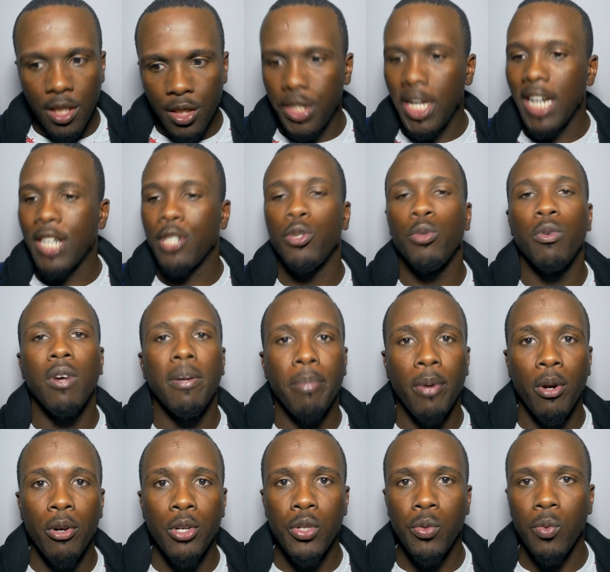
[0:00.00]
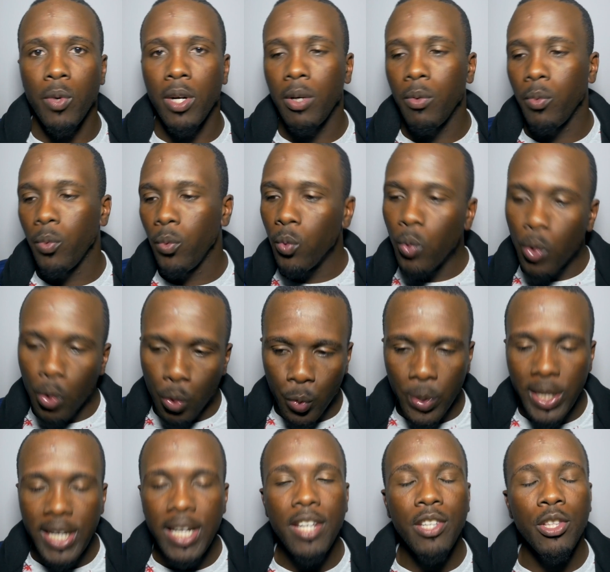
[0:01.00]
textual approach where we're
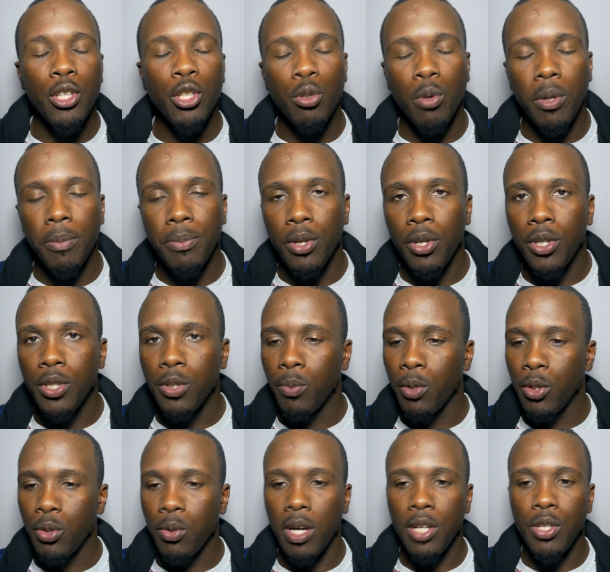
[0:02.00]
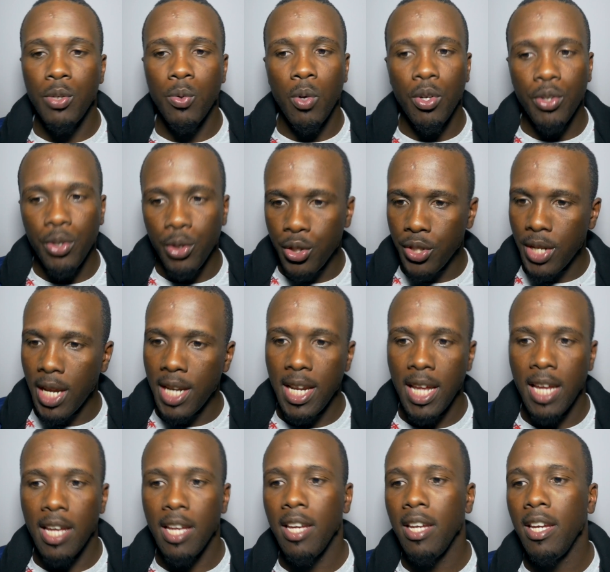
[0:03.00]
reading the scriptures, we're trying to understand
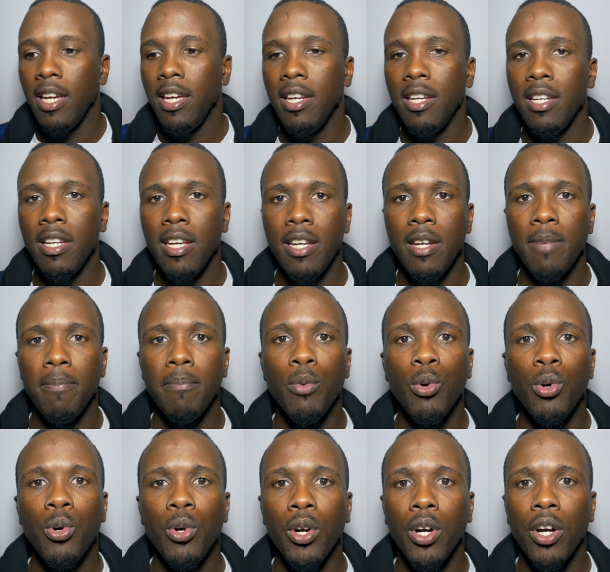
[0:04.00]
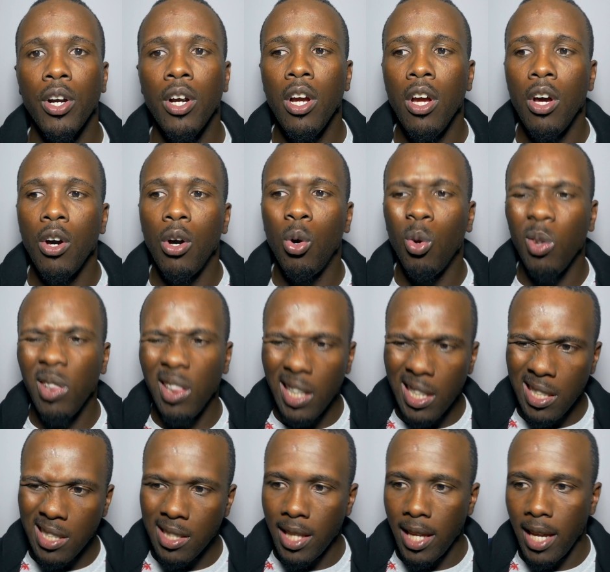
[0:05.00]
it in, in a more
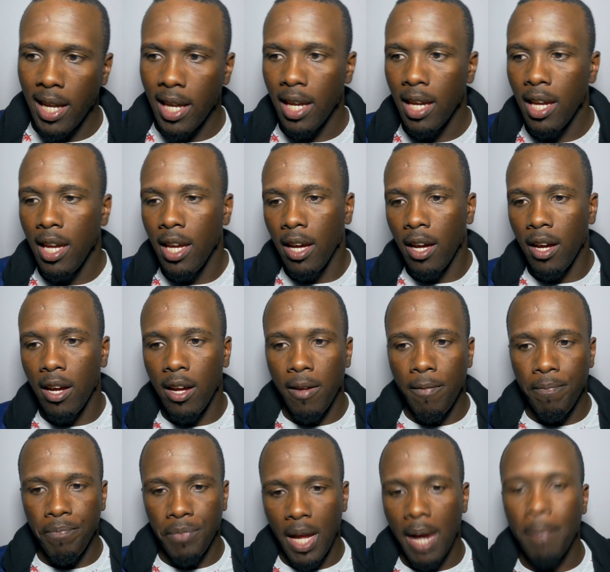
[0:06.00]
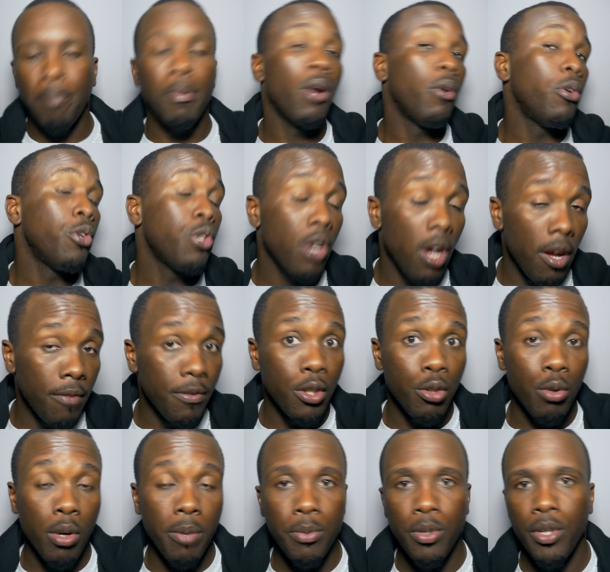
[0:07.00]
holistic um, approach of the
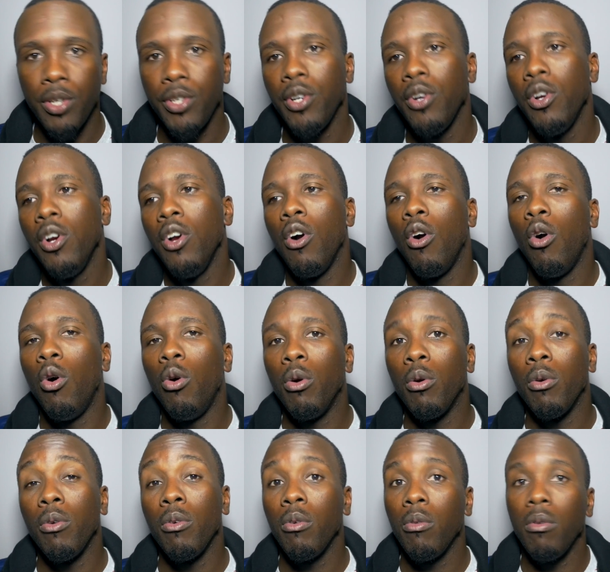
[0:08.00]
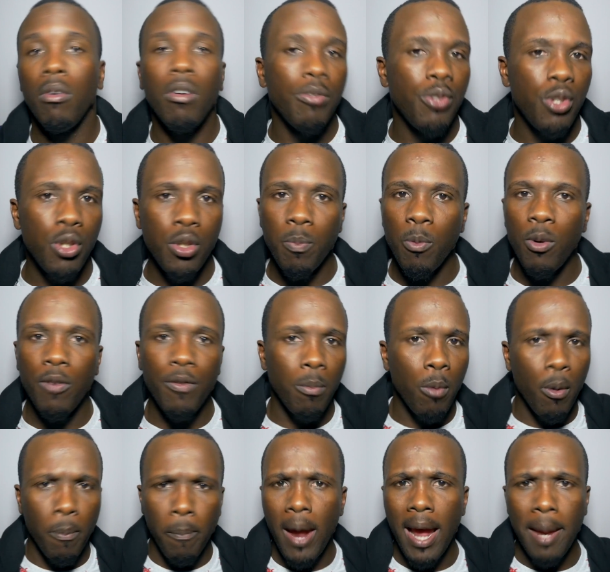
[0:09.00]
scripture, or just more of a
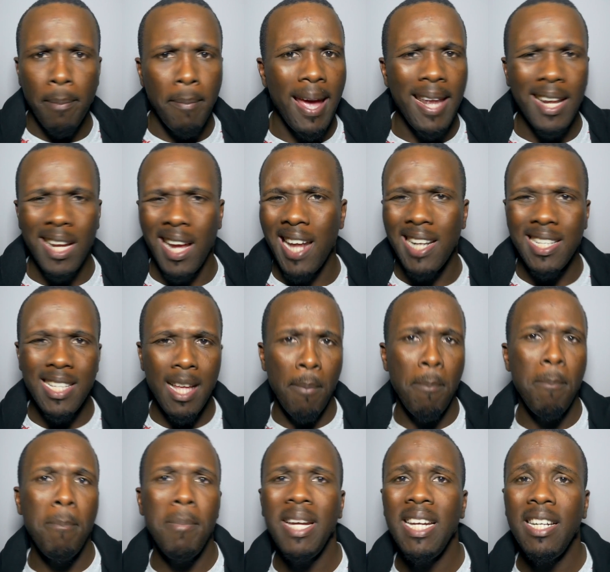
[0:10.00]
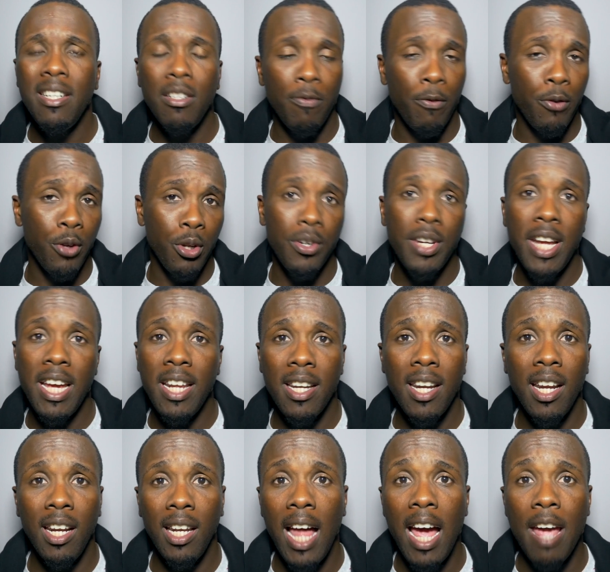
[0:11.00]
more pragmatic, how does that mean for your
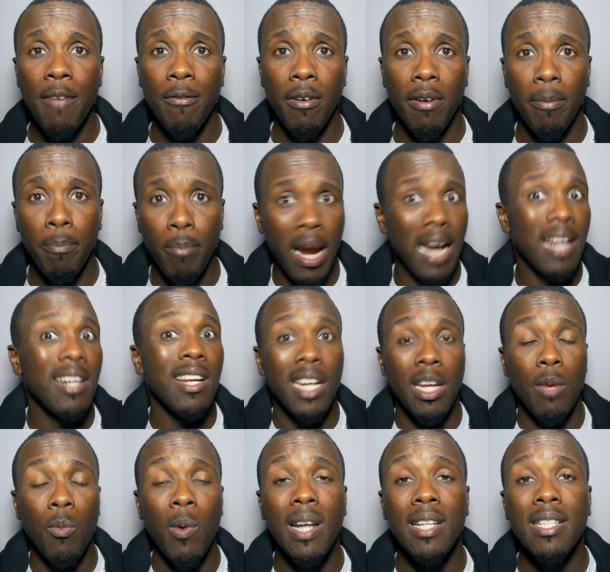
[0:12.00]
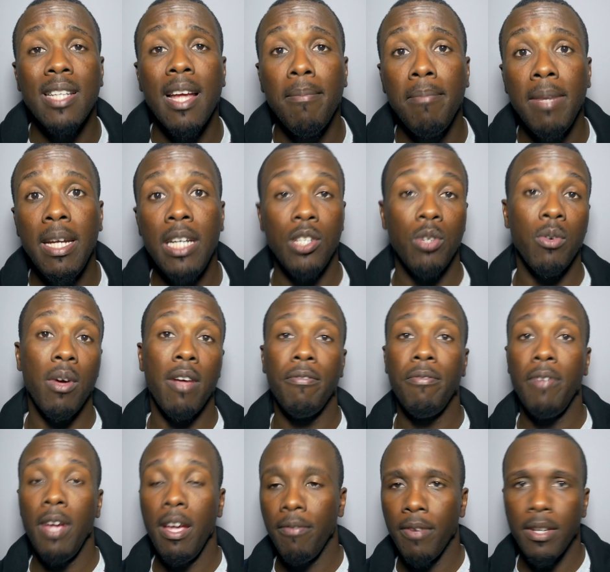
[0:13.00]
day-to-day life? Practically, what does that mean to have
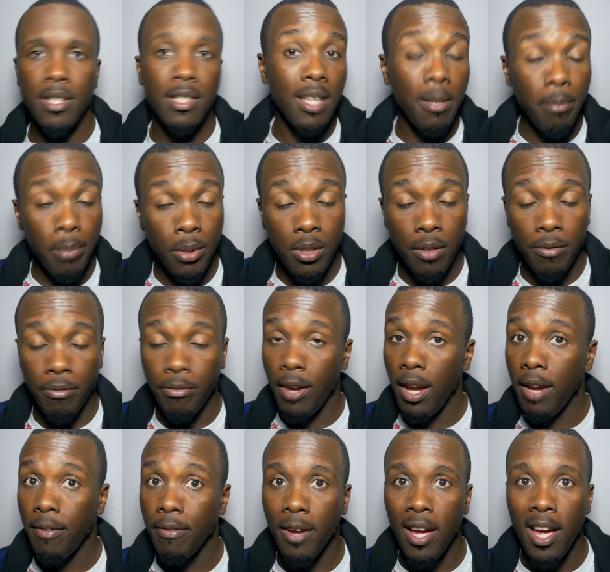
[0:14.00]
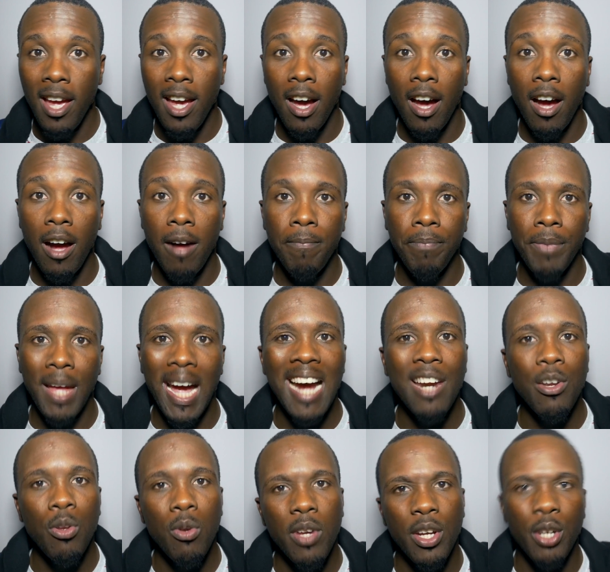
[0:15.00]
faith? Examples of faith, um, how
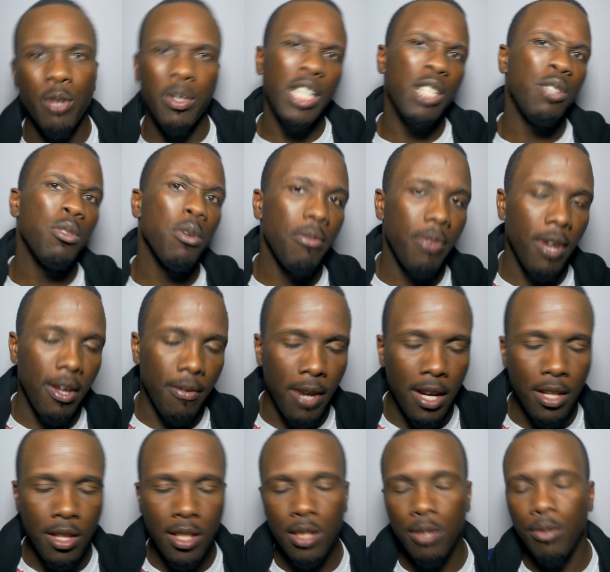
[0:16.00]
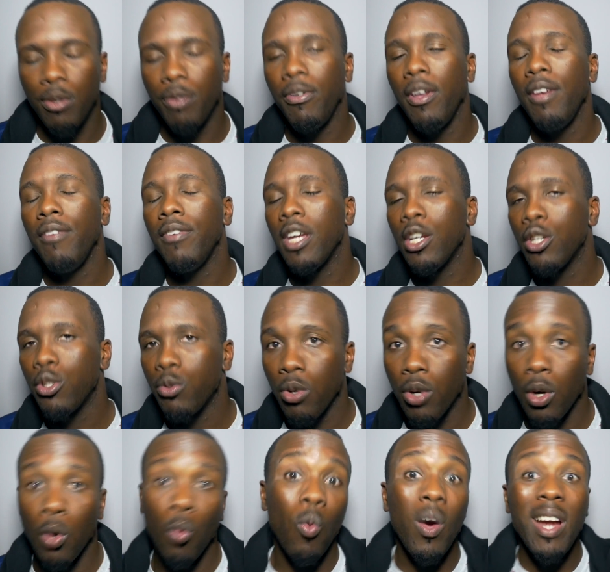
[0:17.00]
do you increase your faith? How does your faith get
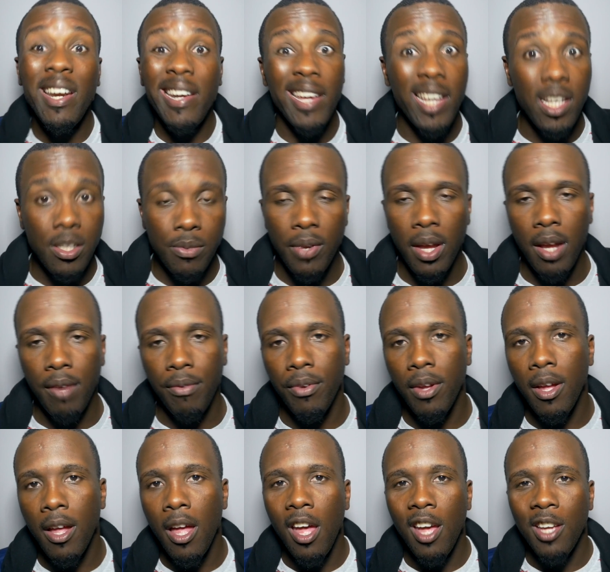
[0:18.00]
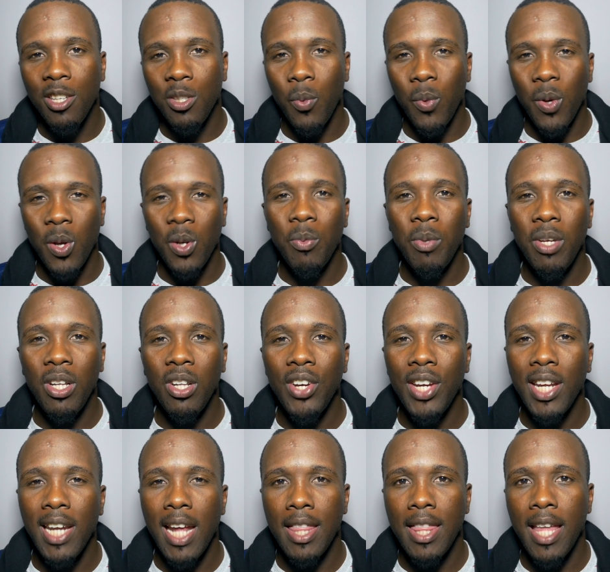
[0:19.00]
stronger? What is faith? So we're gonna be
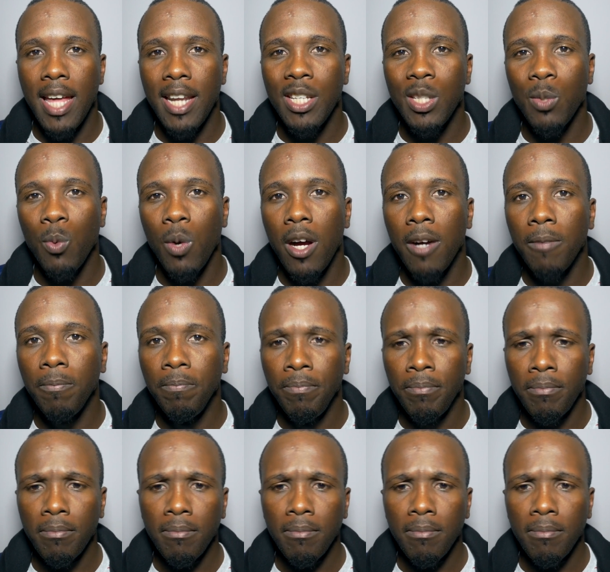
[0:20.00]
looking at that as well.